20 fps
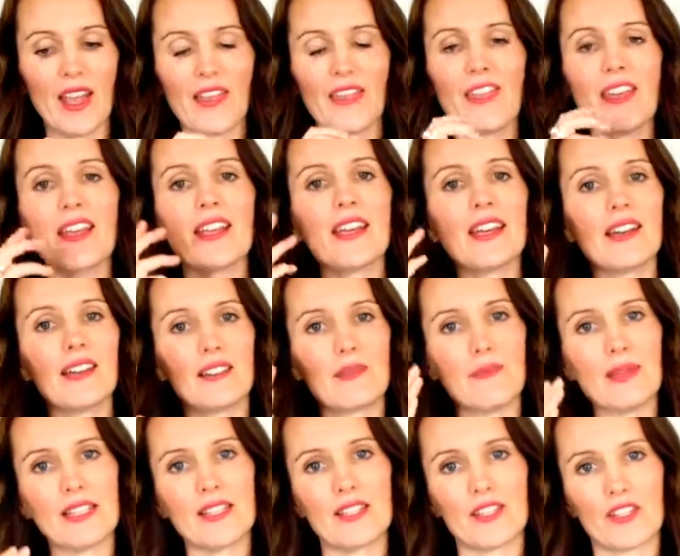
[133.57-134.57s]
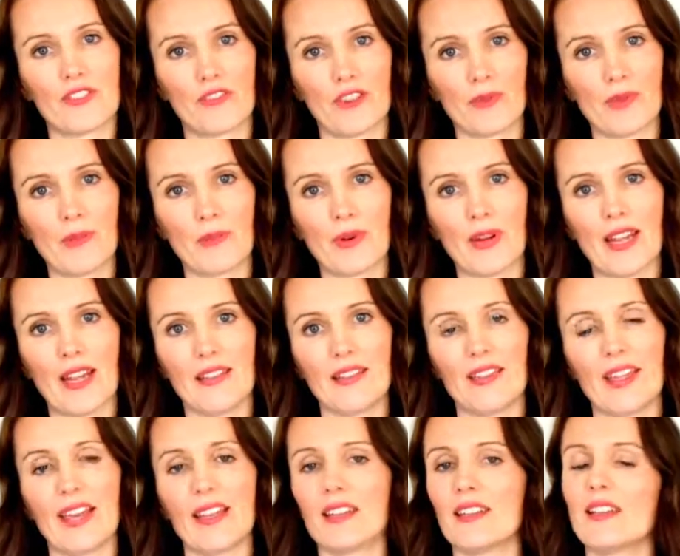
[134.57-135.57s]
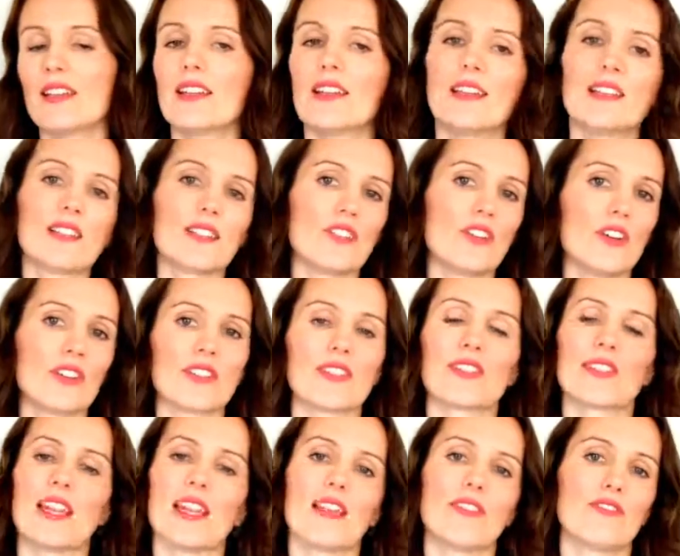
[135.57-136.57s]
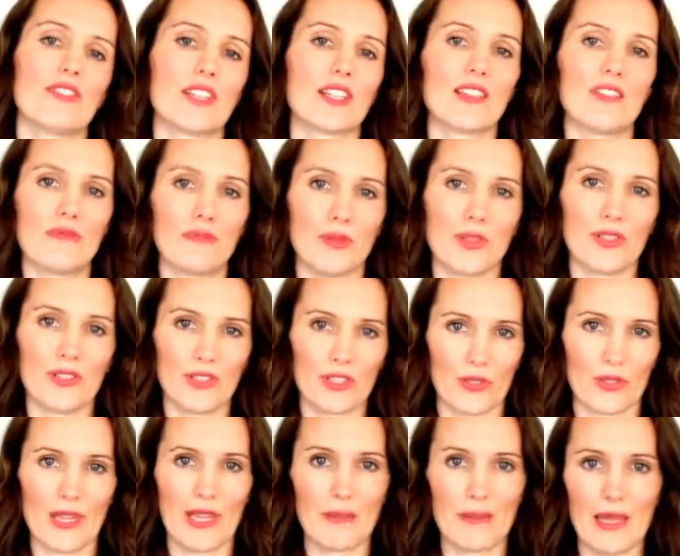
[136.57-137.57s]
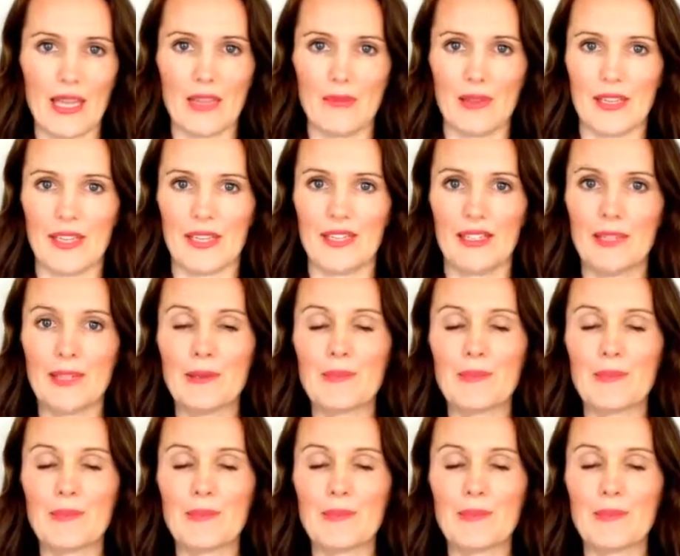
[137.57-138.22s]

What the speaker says: They're getting the message from the brain that it's not safe to give birth to our baby.